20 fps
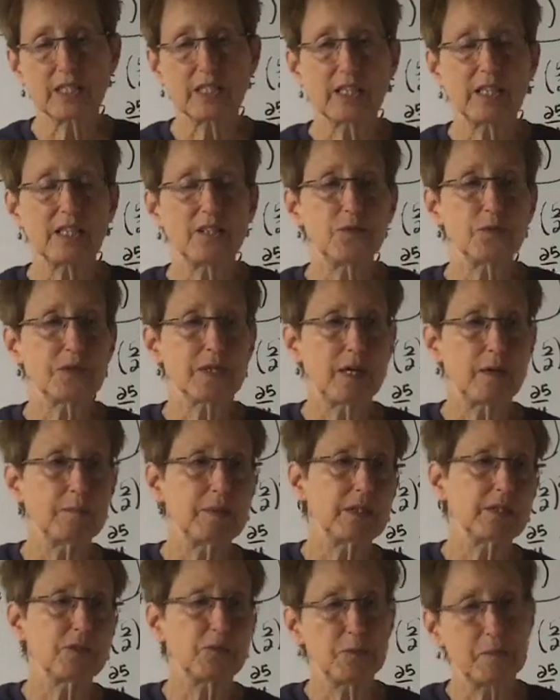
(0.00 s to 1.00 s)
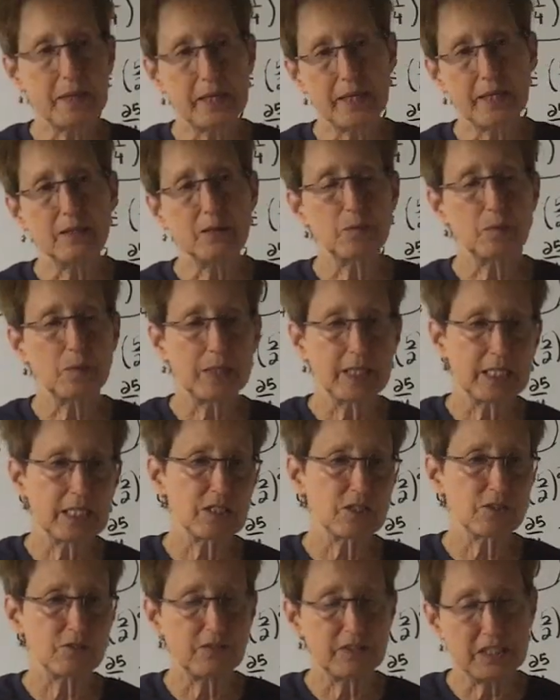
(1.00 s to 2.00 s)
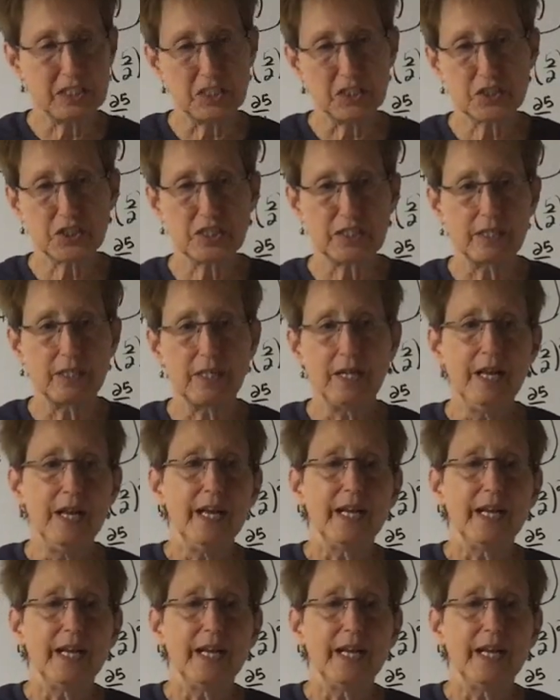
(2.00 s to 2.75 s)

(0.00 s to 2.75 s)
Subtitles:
and can you tell me the domain and range of each, and